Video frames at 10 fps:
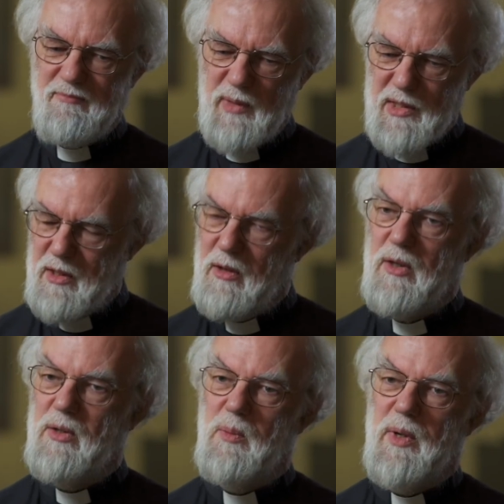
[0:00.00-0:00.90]
went
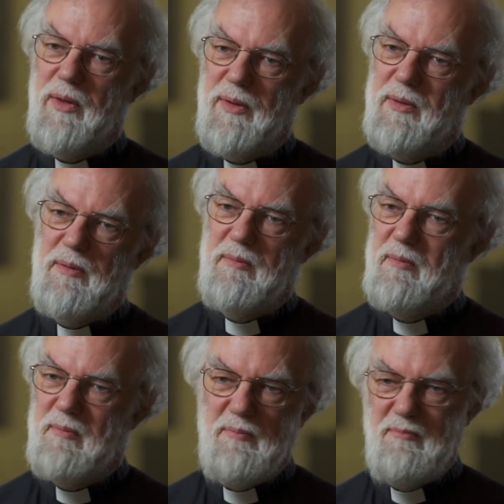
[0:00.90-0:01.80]
along with
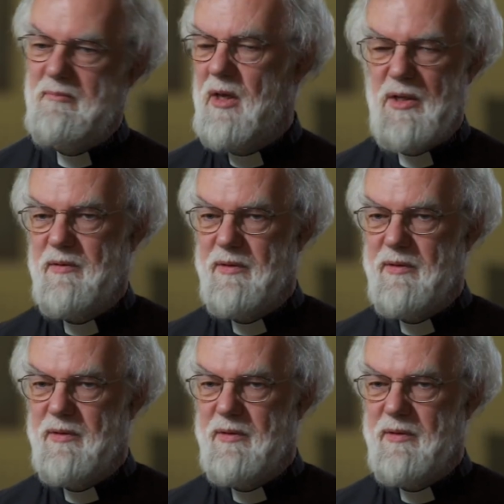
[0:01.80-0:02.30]
a lot